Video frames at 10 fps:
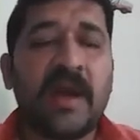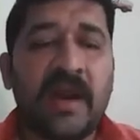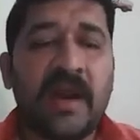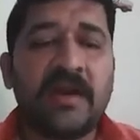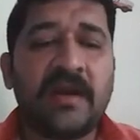
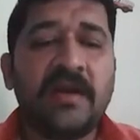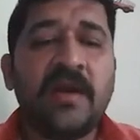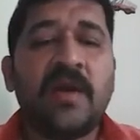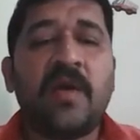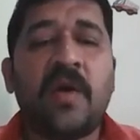And
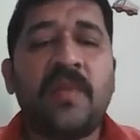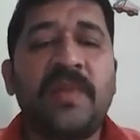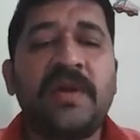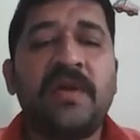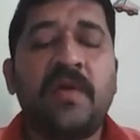
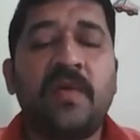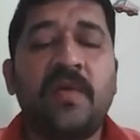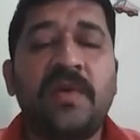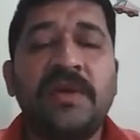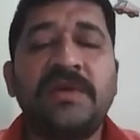copy the
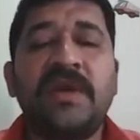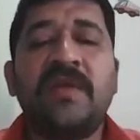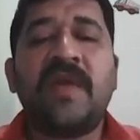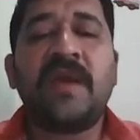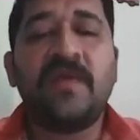
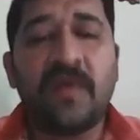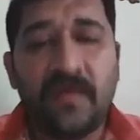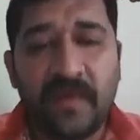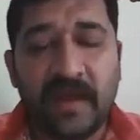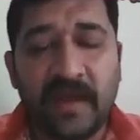original value
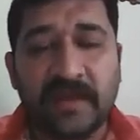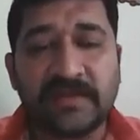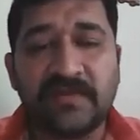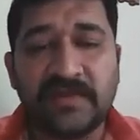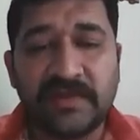of
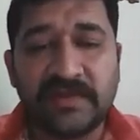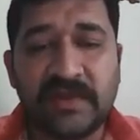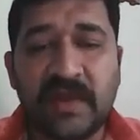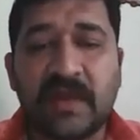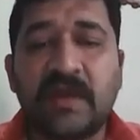x, which
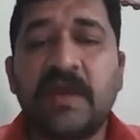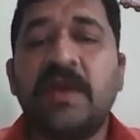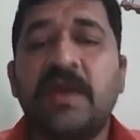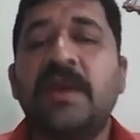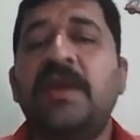is there,
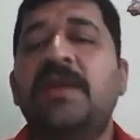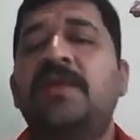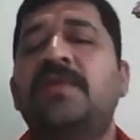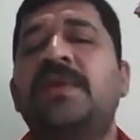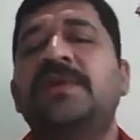
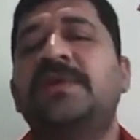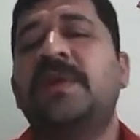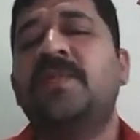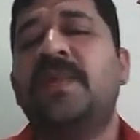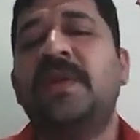into this
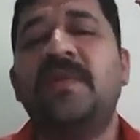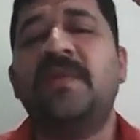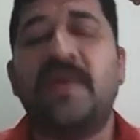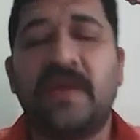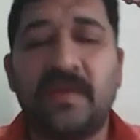
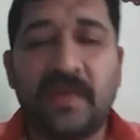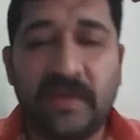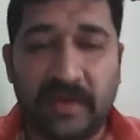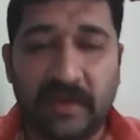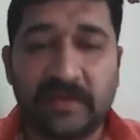temporary
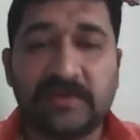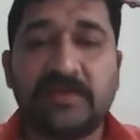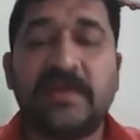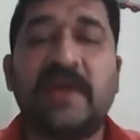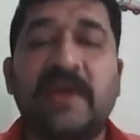variable t.
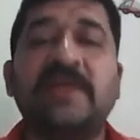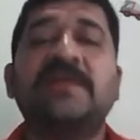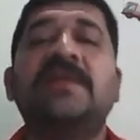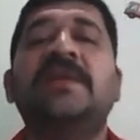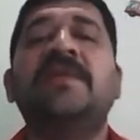So that
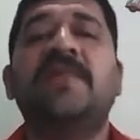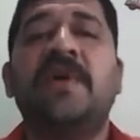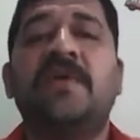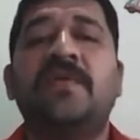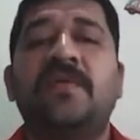is the thing
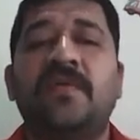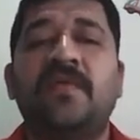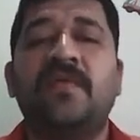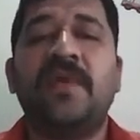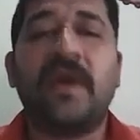we have to
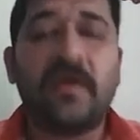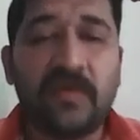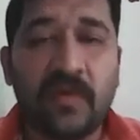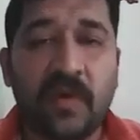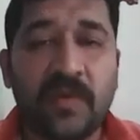do. We
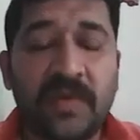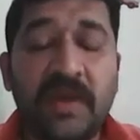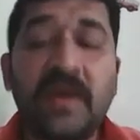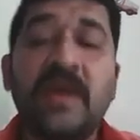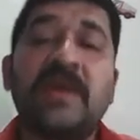have to copy